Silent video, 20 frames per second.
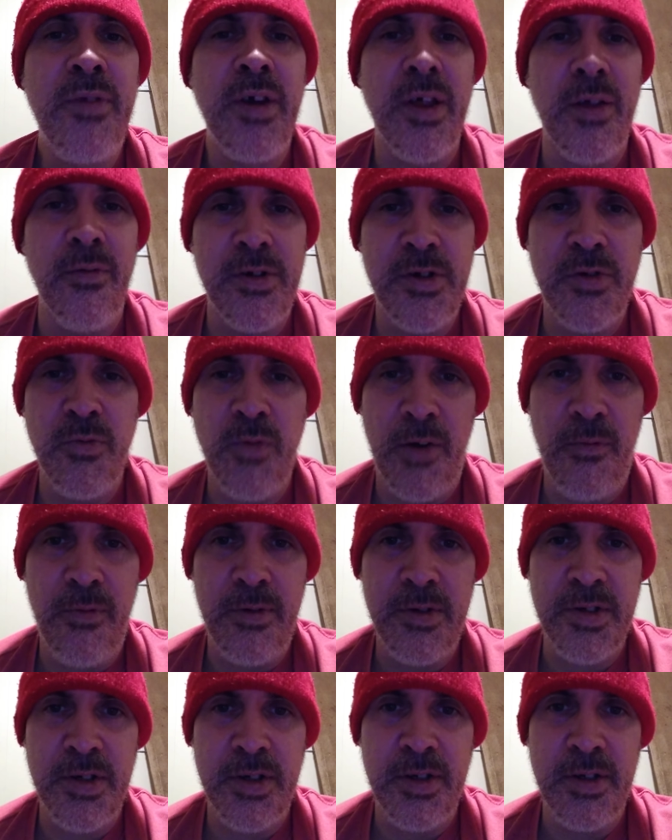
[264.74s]
television
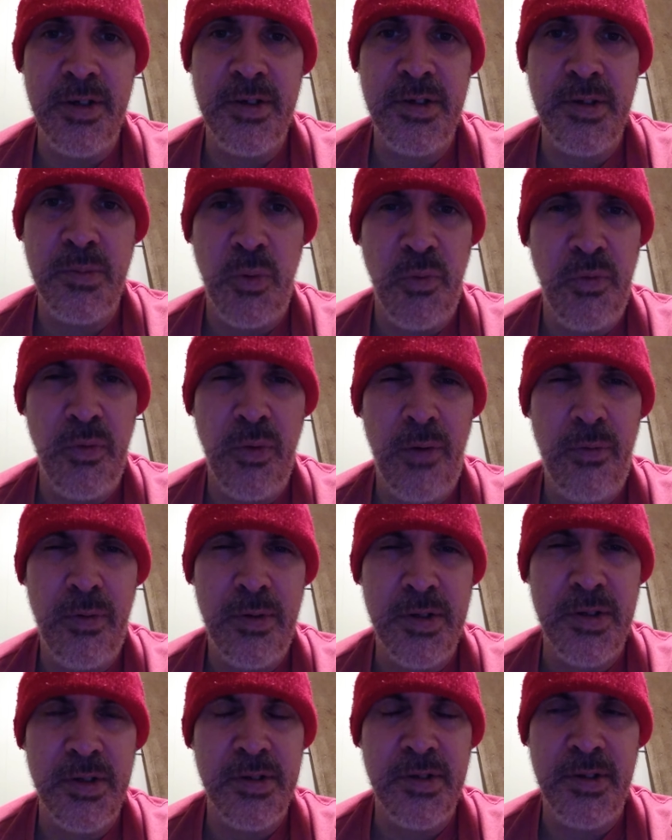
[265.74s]
references and movie
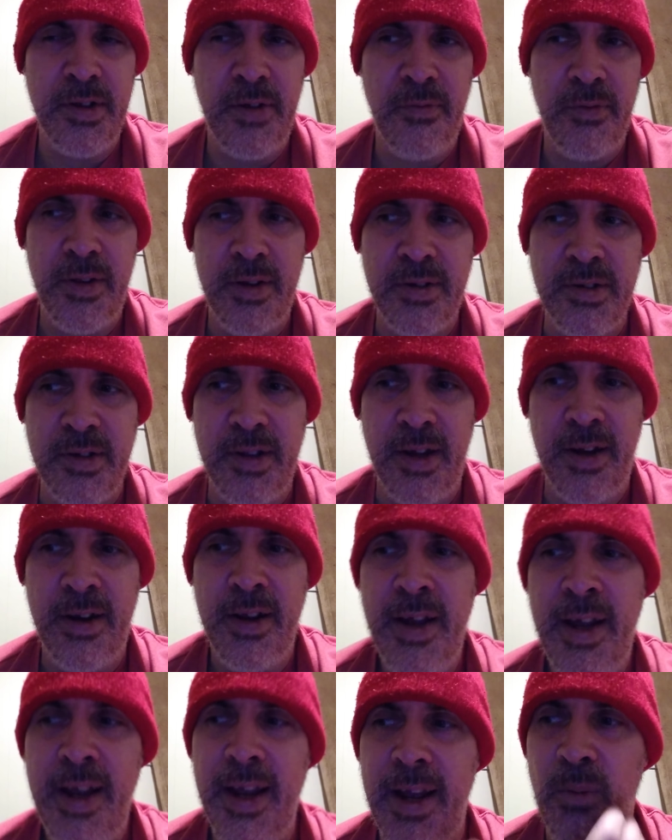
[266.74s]
references and different things like that.
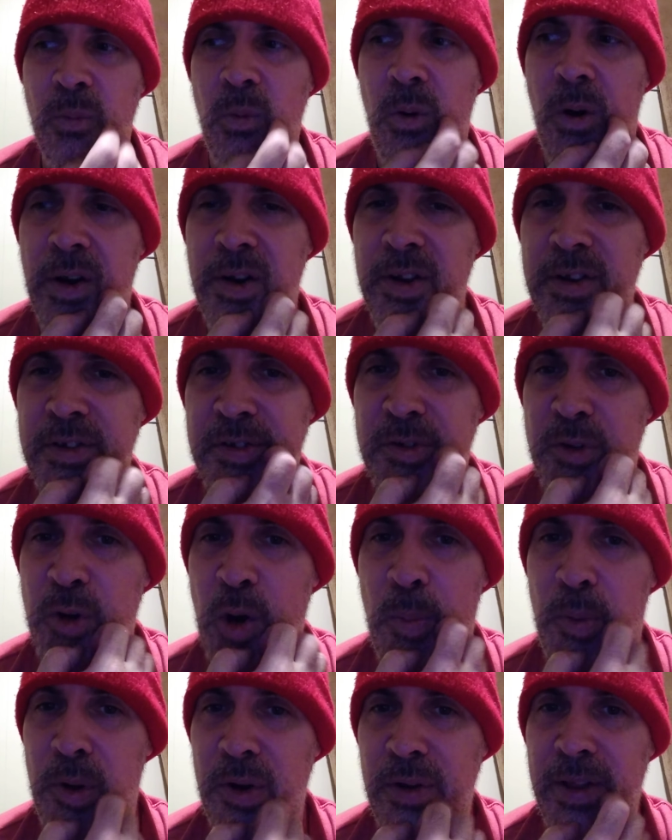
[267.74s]
And Wanda is
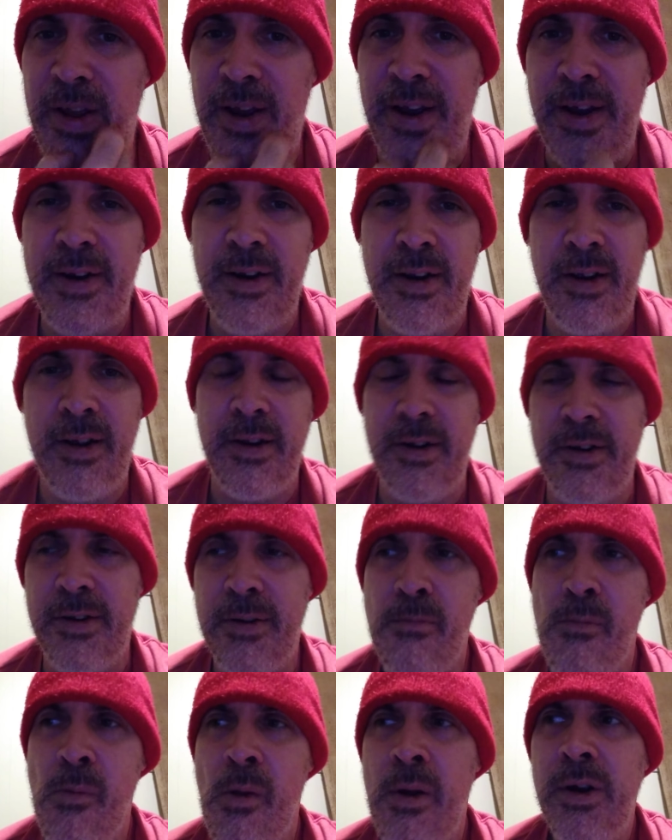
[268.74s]
interpreting that and
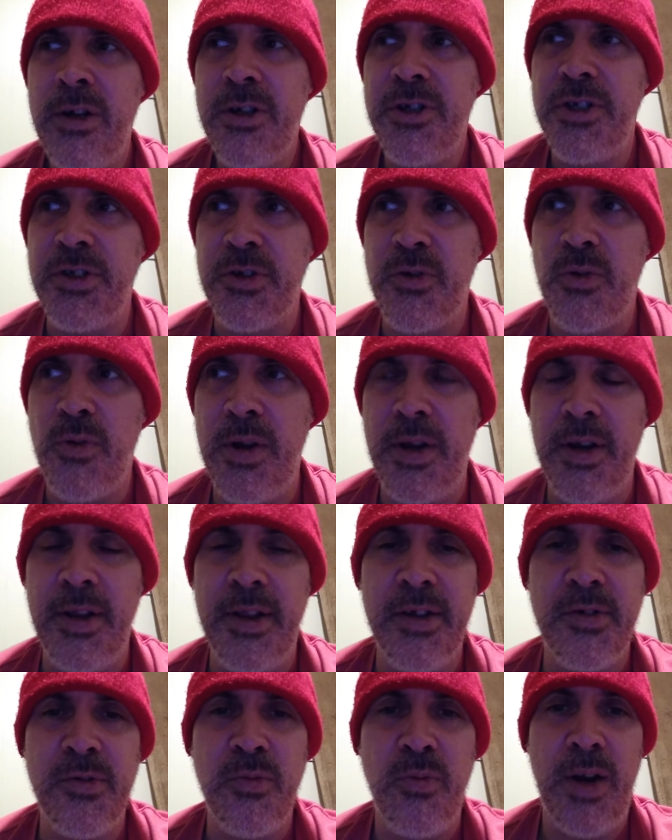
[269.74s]
she's
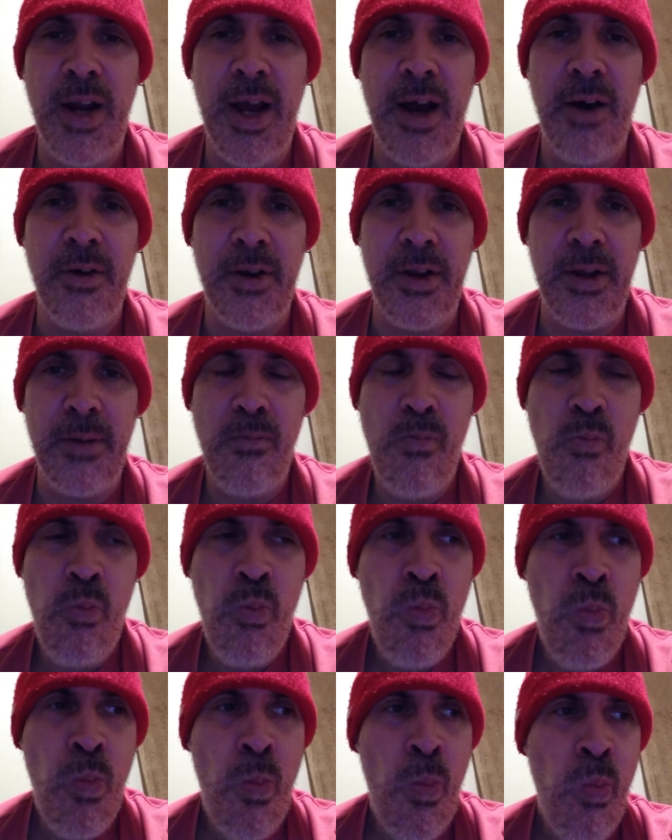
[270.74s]
created this reality
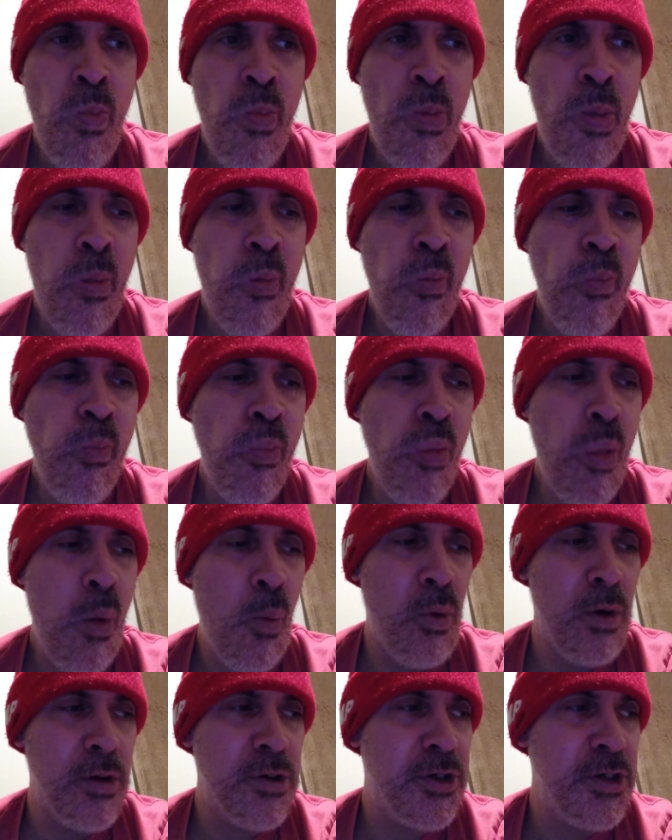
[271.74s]

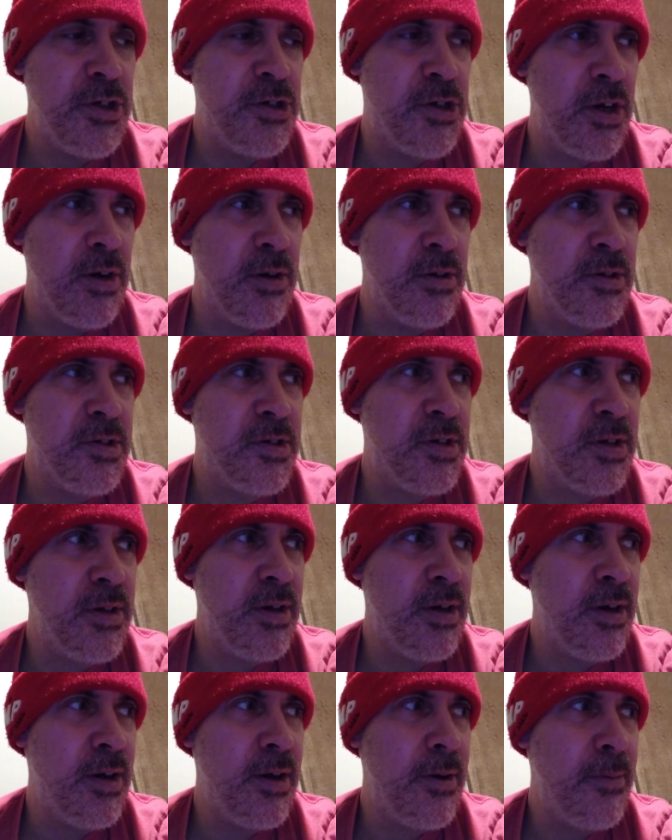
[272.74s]
where she shares
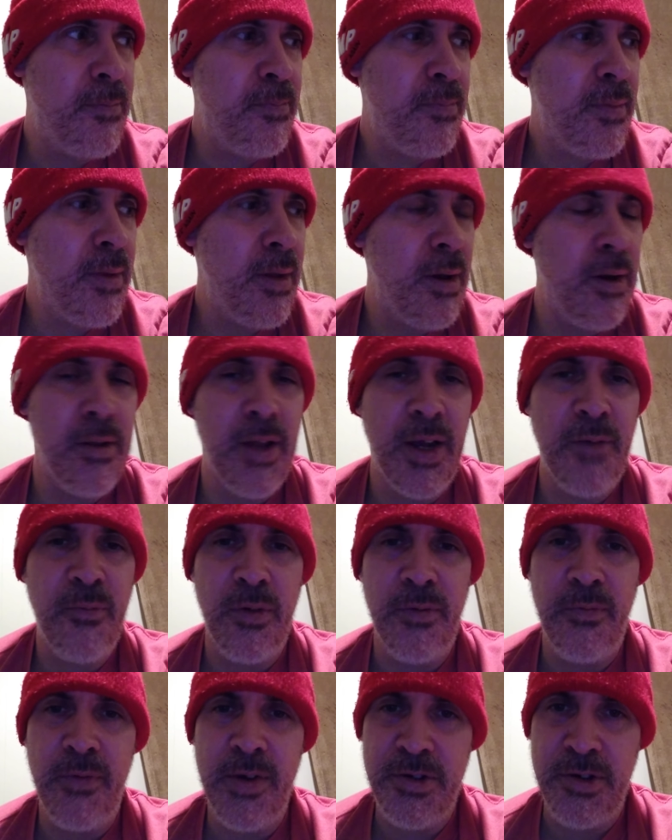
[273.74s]
uh, a
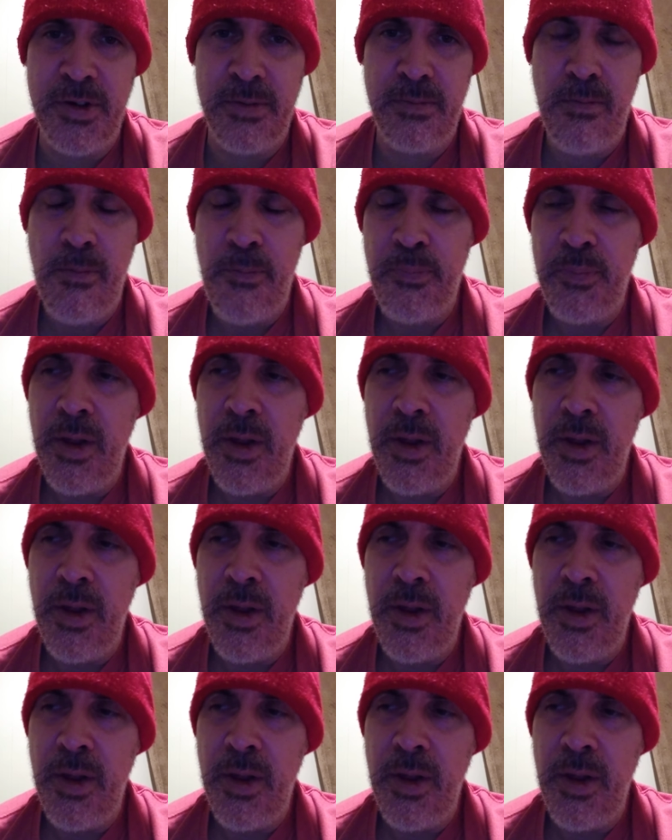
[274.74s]
life with vision.